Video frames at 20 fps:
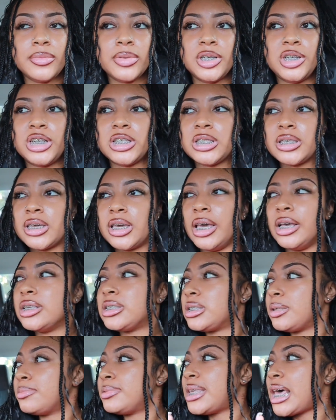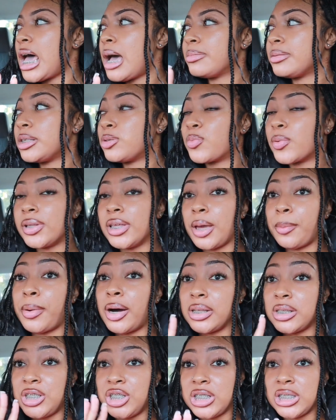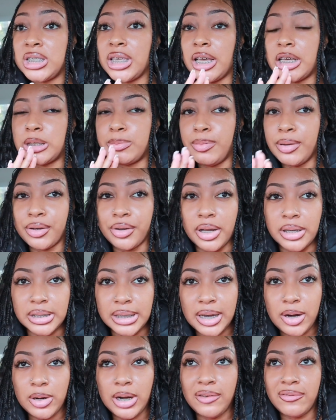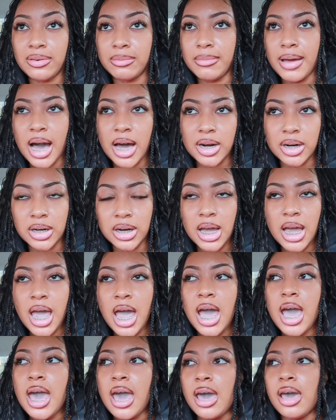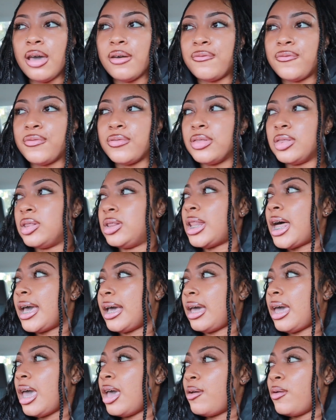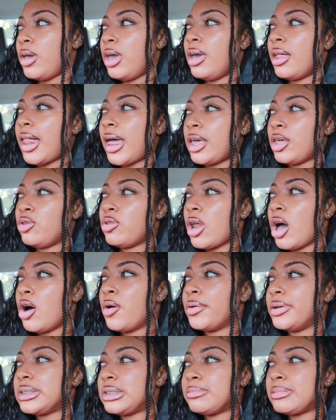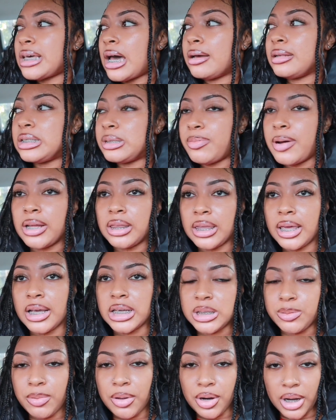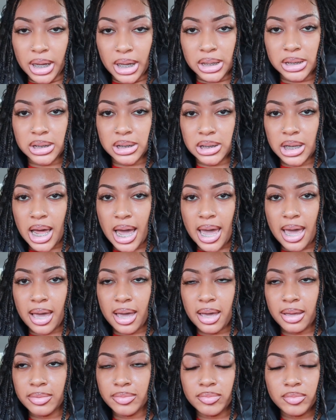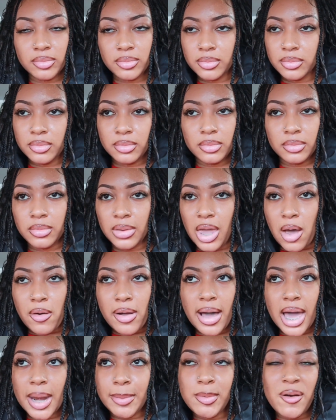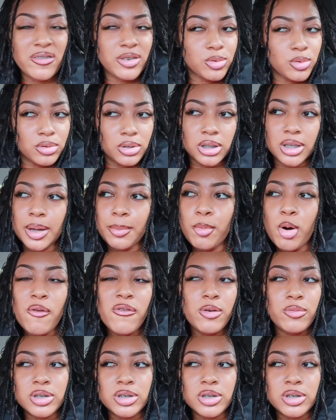just it's sometimes it's really about just the experience it don't even matter if like it like you know sometimes it's about the experience like okay the movies the movie